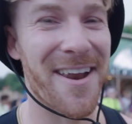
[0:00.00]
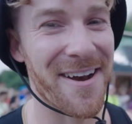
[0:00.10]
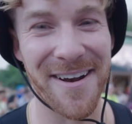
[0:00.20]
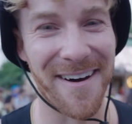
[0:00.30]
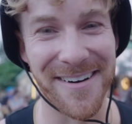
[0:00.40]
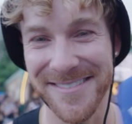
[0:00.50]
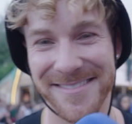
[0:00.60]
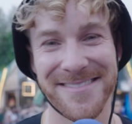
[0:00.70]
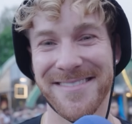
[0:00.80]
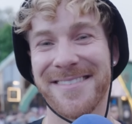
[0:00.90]
Not at
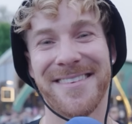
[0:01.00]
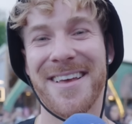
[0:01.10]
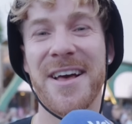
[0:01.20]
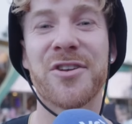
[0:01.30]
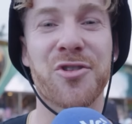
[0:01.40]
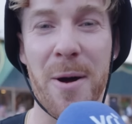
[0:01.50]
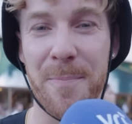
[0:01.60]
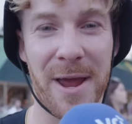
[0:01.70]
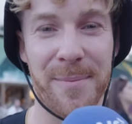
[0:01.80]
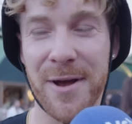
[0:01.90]
all.
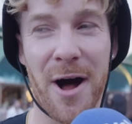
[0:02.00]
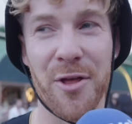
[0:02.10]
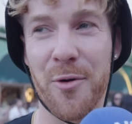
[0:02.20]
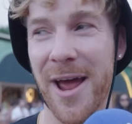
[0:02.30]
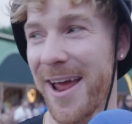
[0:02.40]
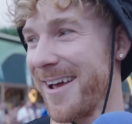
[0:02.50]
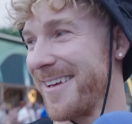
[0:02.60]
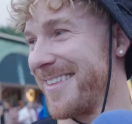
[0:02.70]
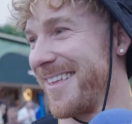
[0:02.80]
Trump, baby, all the way.